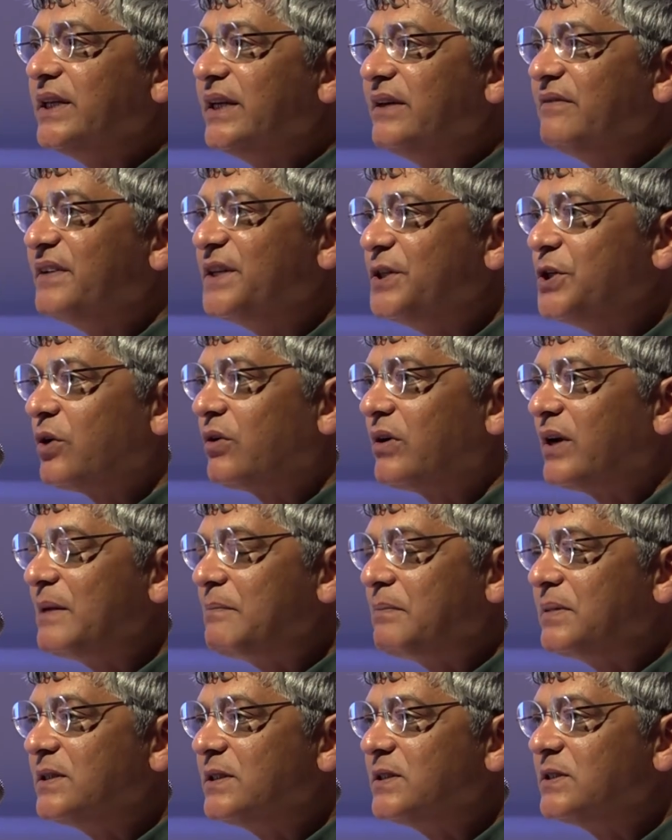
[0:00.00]
the video
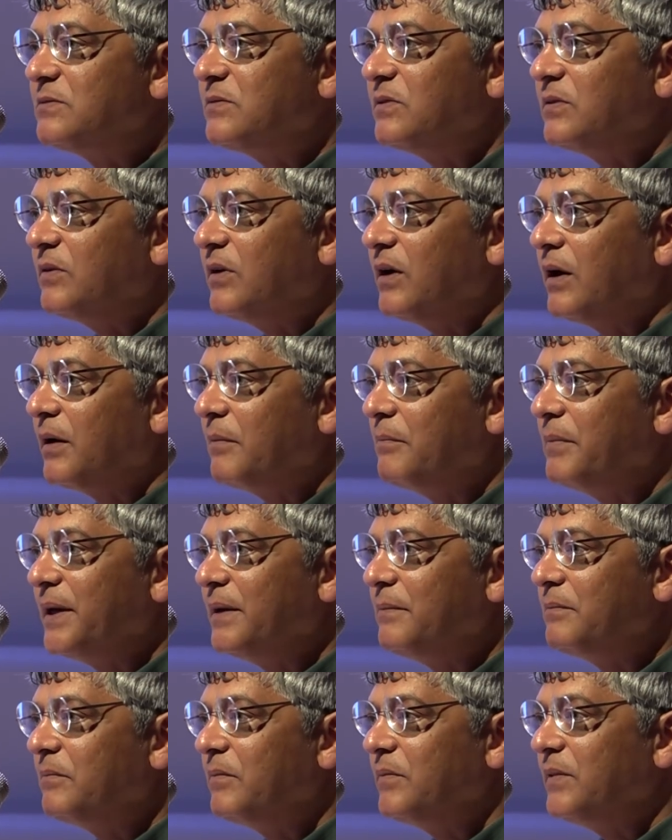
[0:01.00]
clip is uh,
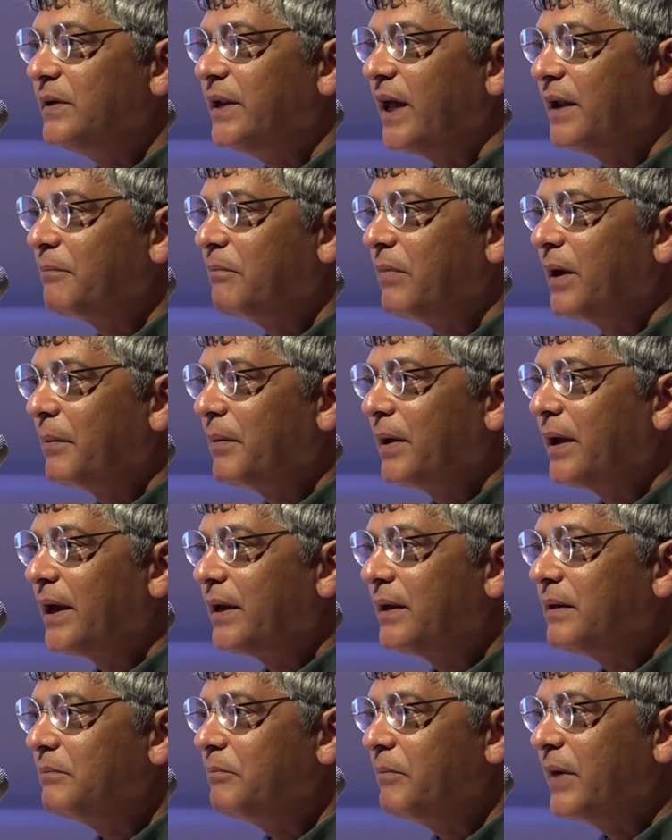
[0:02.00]
been done by
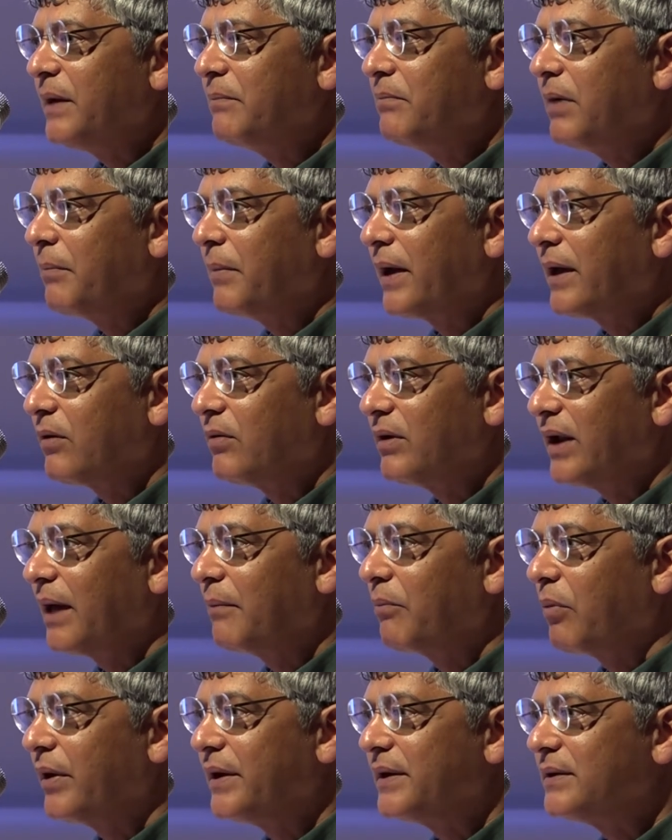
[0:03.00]
my made by my
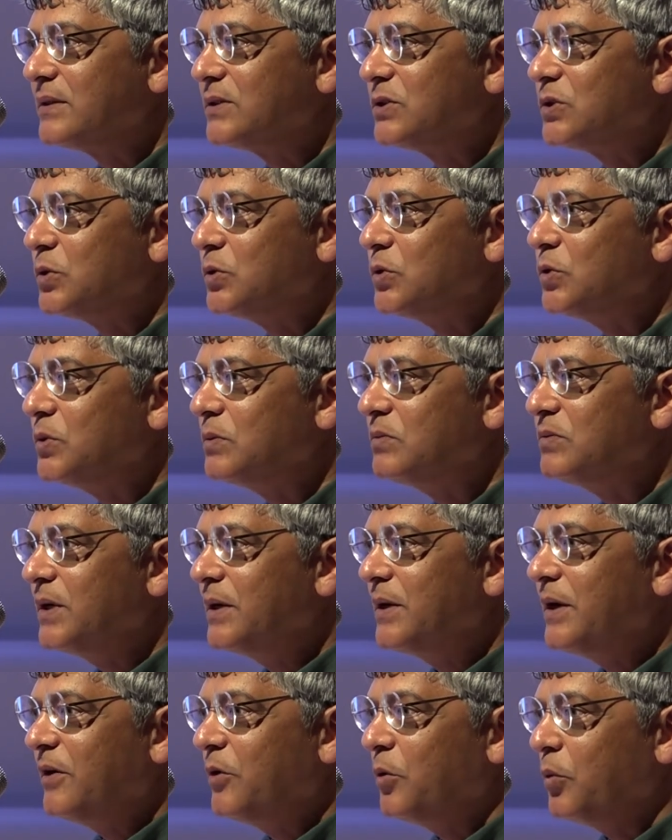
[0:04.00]
collaborators who
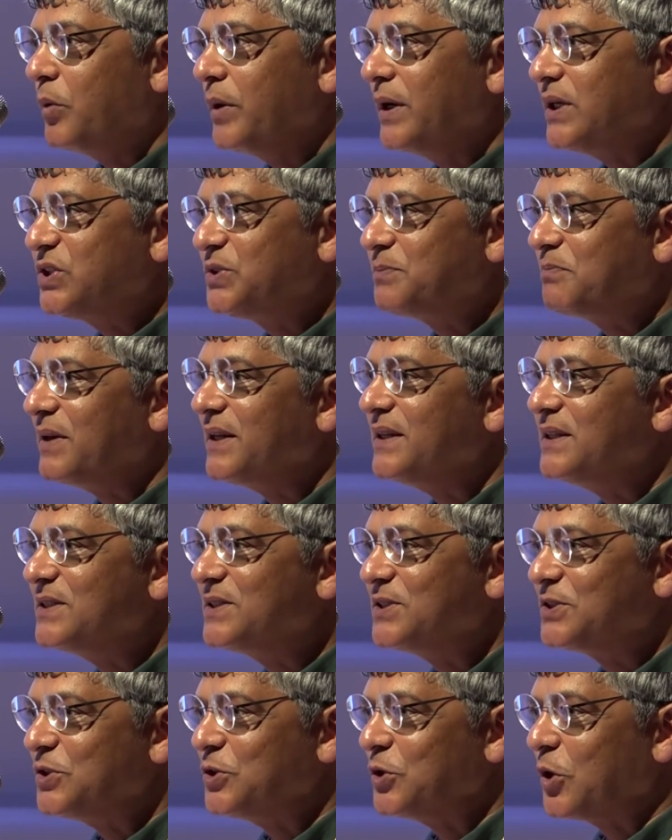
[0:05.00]
wish
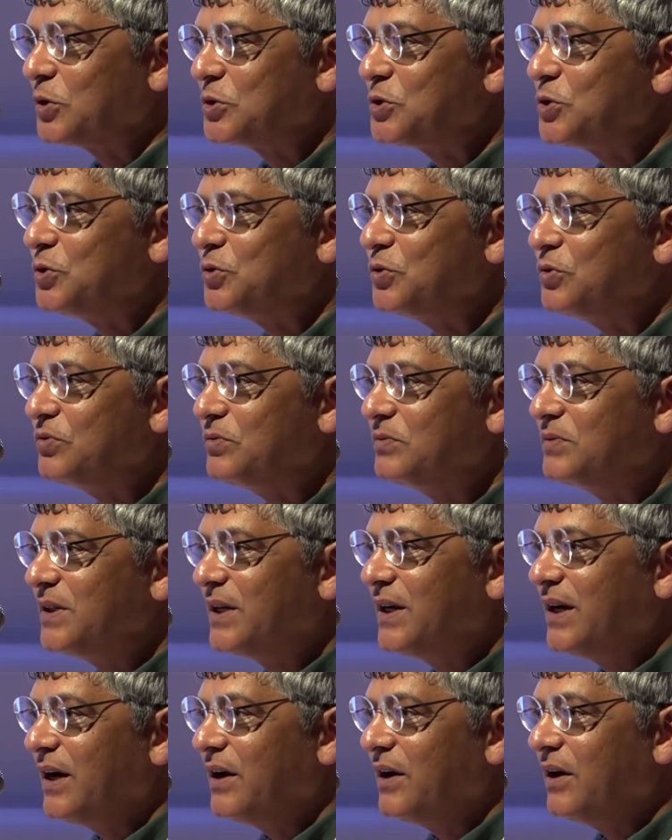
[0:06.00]
please not to
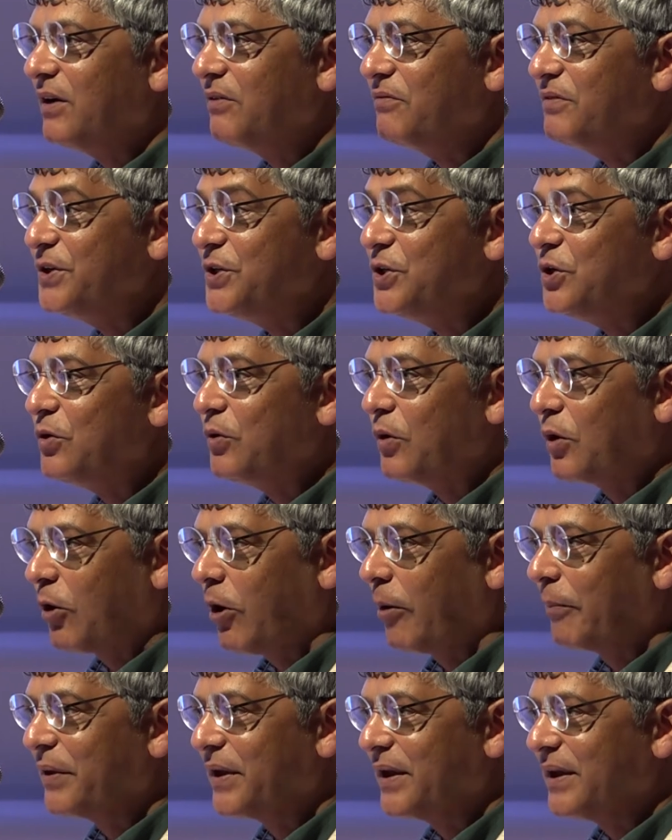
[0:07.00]
uh, video
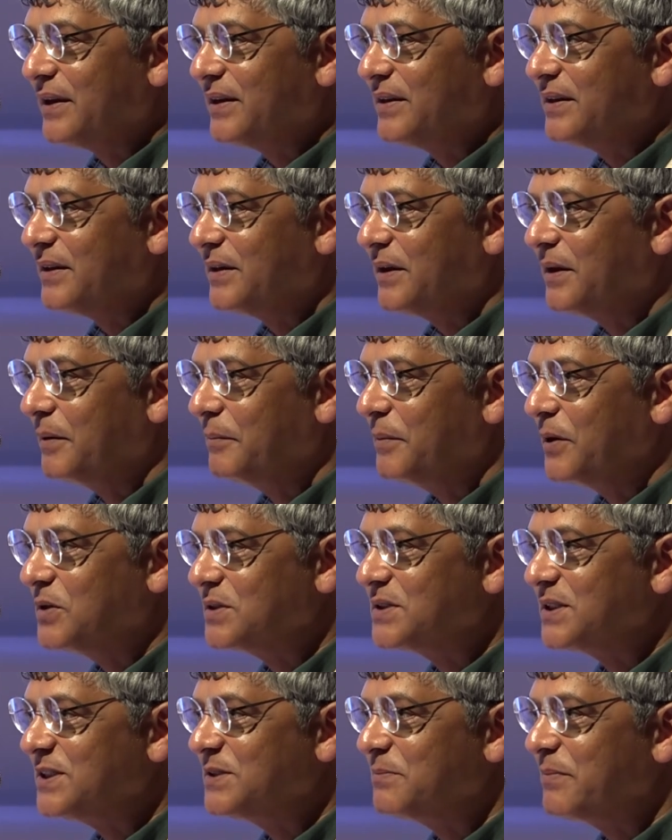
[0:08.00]
copy it uh,
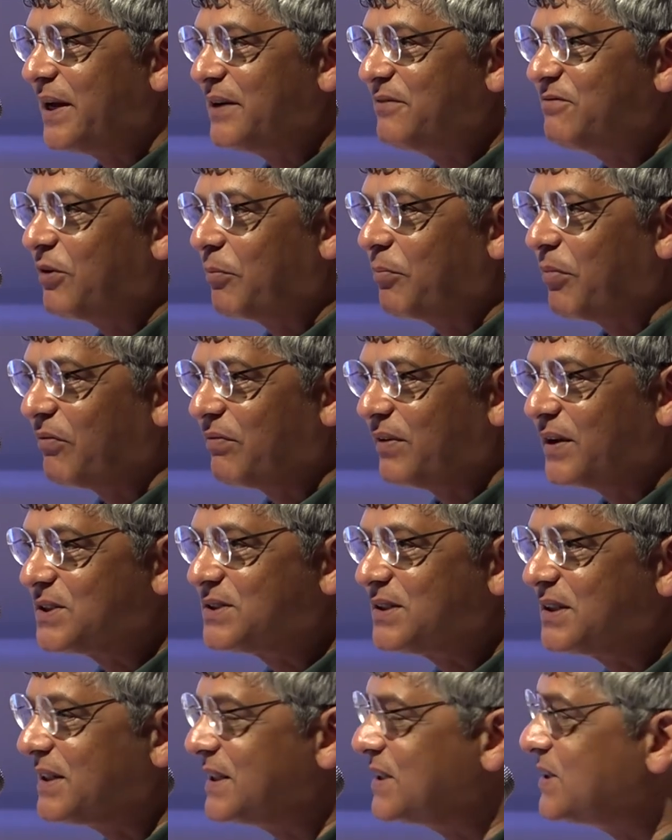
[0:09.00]
because it's meant for
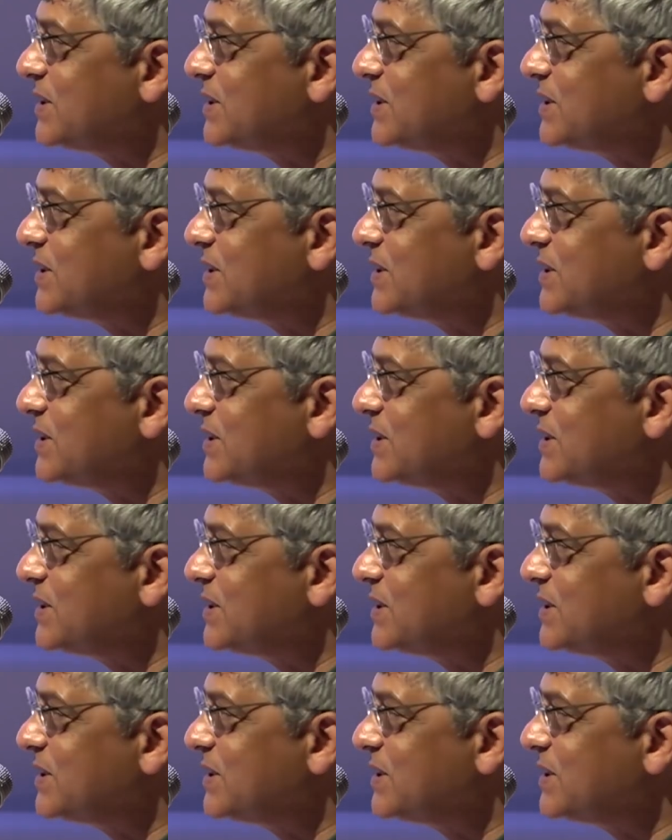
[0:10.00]
professional